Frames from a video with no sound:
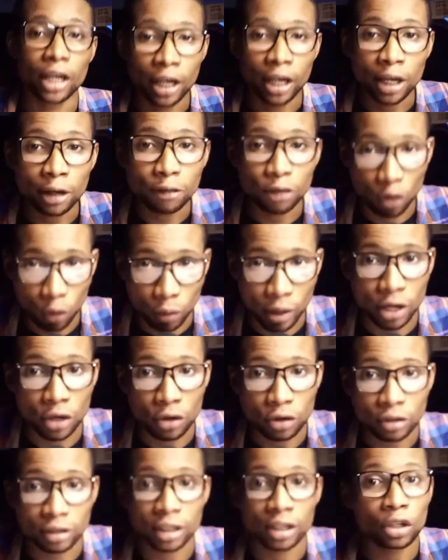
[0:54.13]
If you were
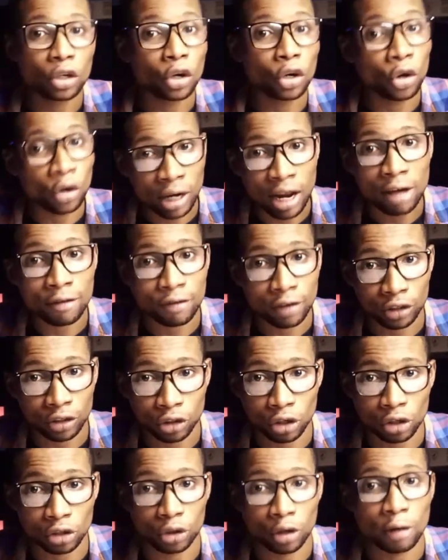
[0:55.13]
using older
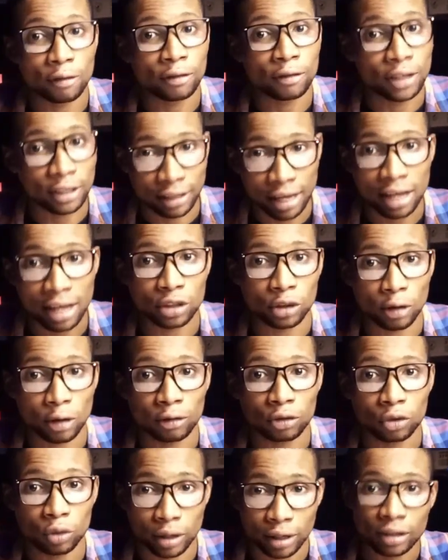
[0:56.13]
versions of design
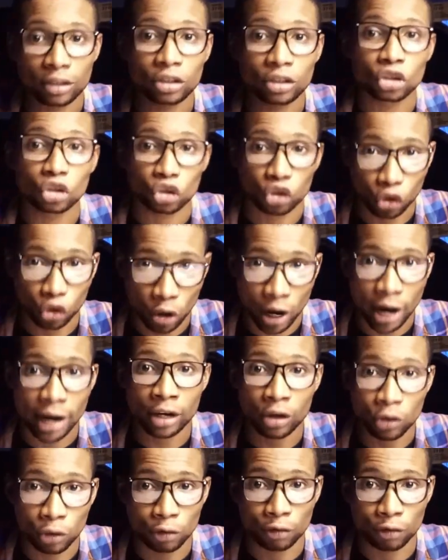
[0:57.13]
software, try new